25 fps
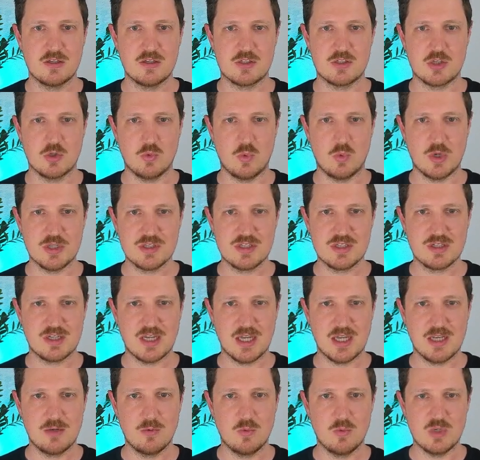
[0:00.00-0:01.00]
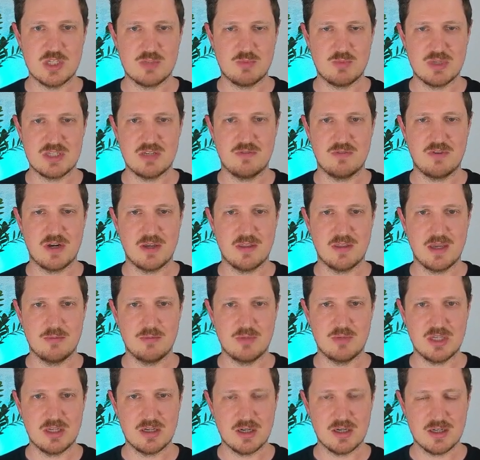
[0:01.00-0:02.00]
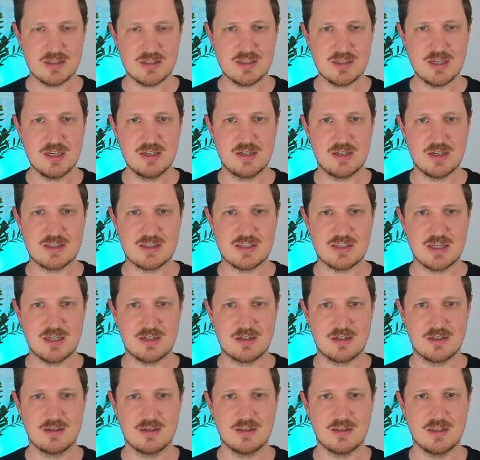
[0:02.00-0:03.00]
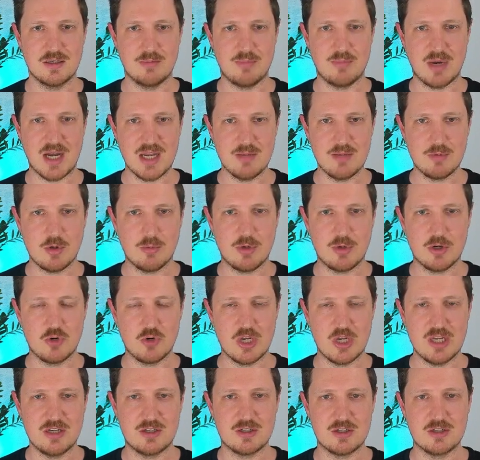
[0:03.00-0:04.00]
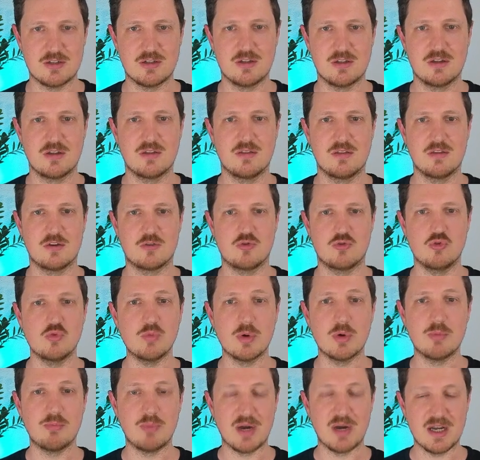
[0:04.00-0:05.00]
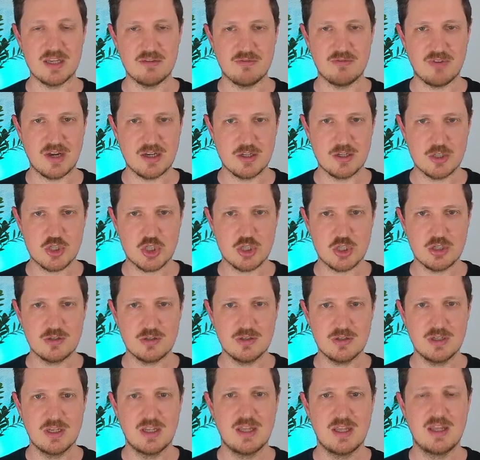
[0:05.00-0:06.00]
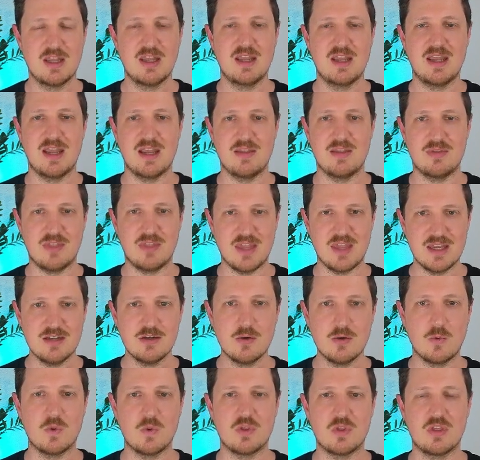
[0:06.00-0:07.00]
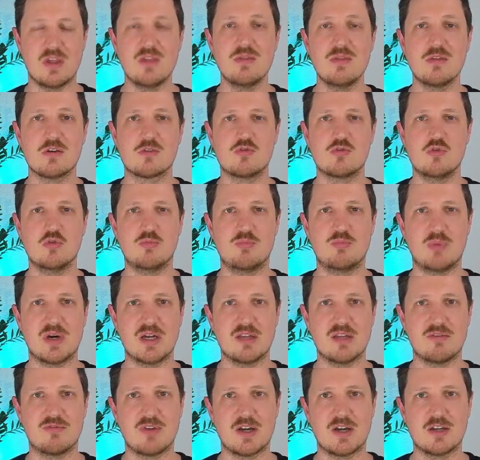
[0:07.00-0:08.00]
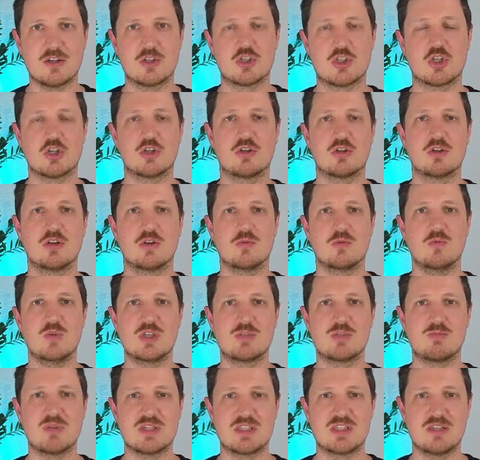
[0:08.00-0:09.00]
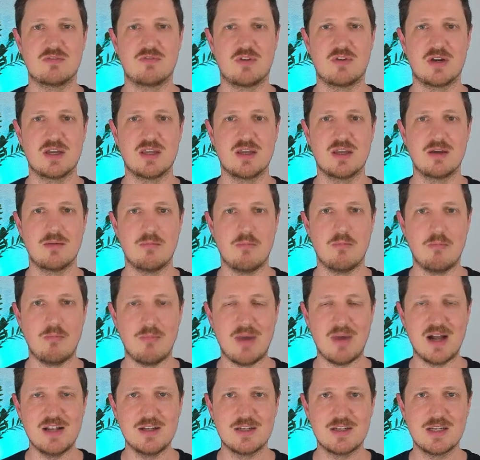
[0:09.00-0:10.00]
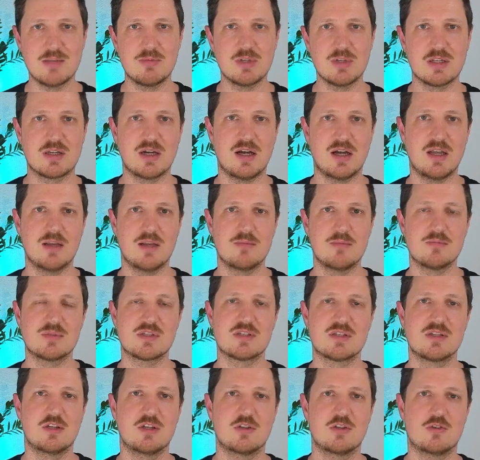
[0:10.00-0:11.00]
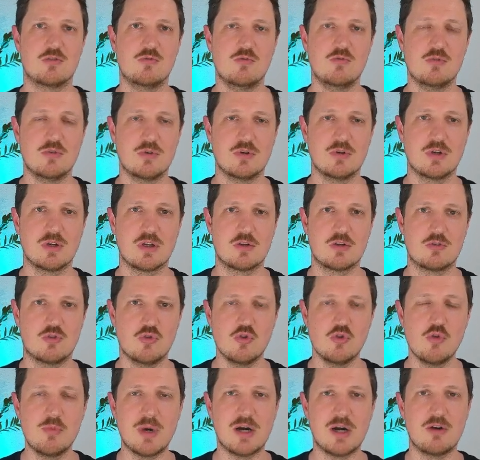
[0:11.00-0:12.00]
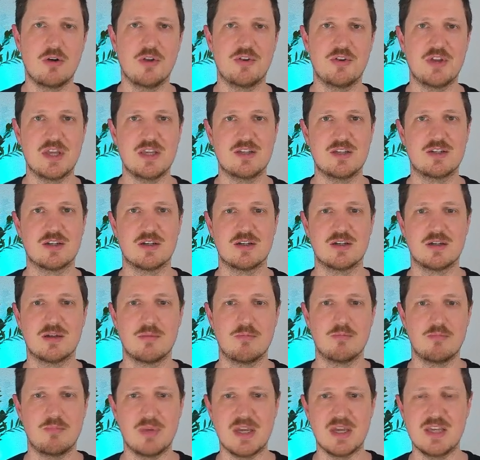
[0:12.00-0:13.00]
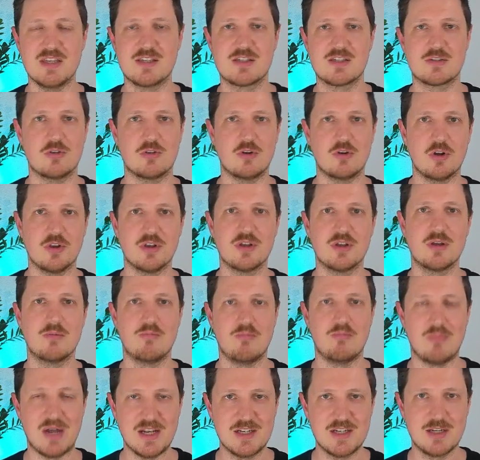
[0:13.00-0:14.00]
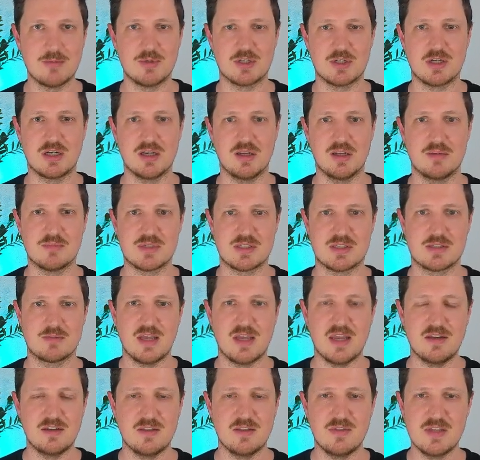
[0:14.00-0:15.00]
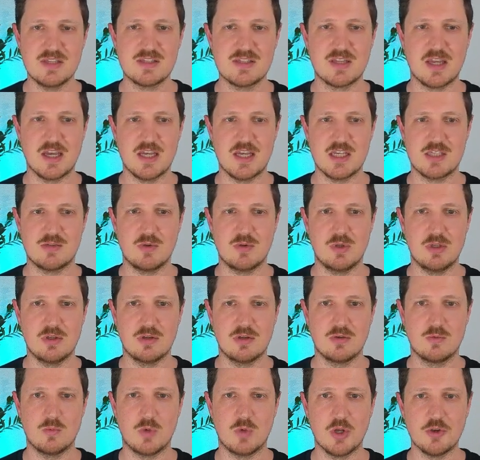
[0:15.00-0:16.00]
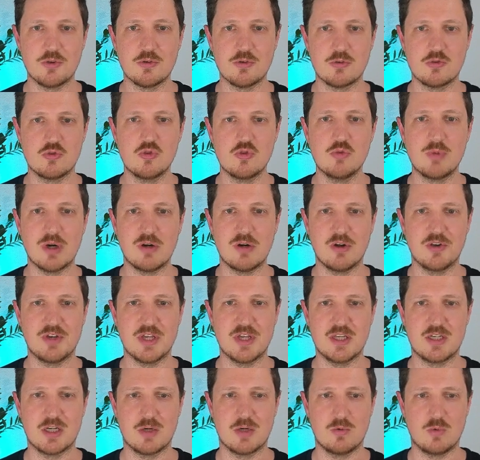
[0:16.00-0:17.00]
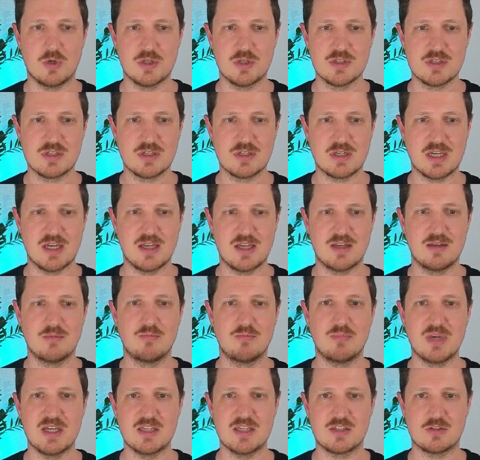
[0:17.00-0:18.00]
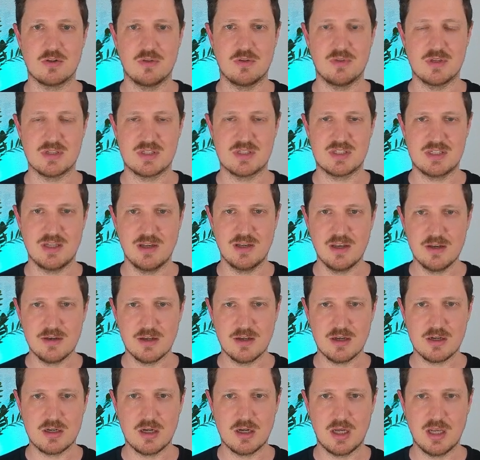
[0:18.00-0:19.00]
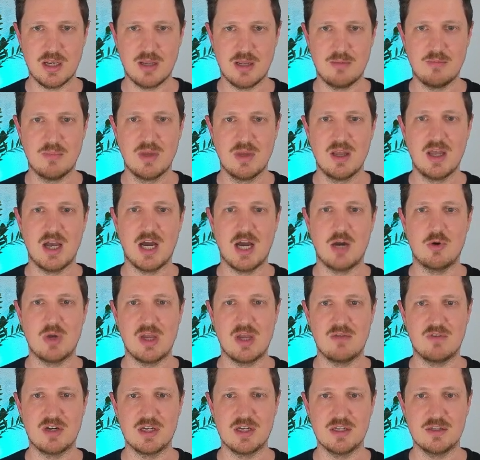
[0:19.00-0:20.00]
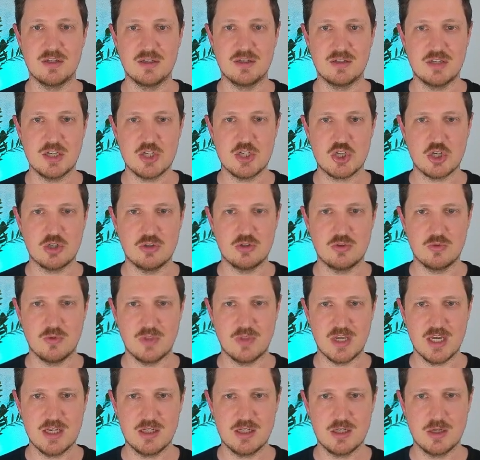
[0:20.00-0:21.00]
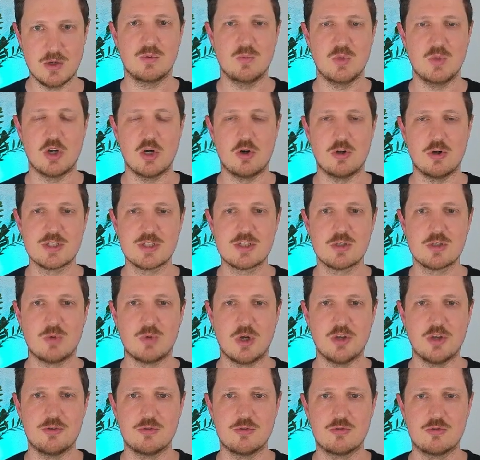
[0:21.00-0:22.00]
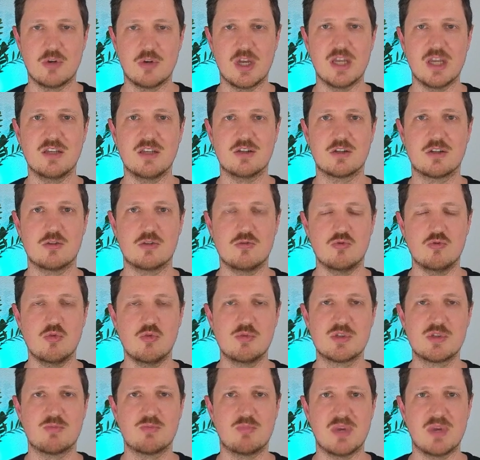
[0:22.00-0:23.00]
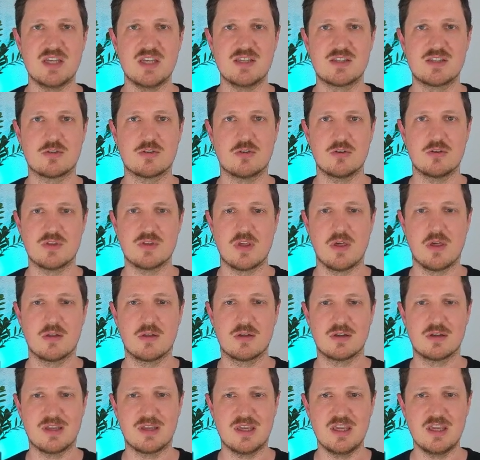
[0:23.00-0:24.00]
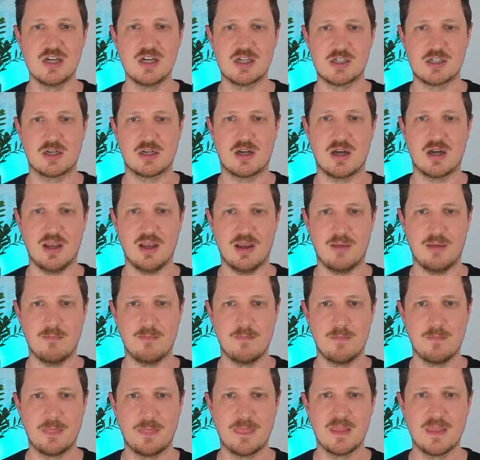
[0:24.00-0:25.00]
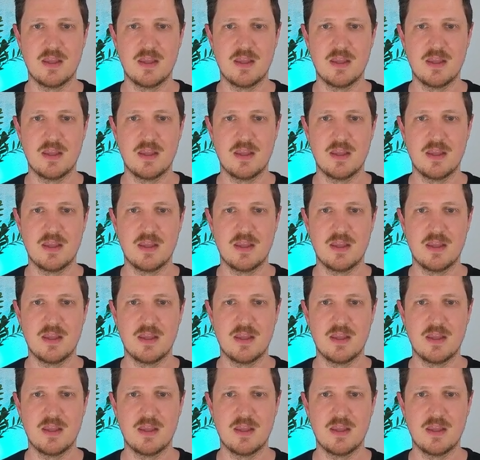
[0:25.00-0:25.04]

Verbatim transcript: So once again, we specify the mtcars data set, a pipe operator, the group by function, and then within the group by function, we specify multiple columns to group our data based on multiple columns. And in this case, we want to group our data once again based on the cylinder column. However, in addition to that, we also want to create groups based on the gear column.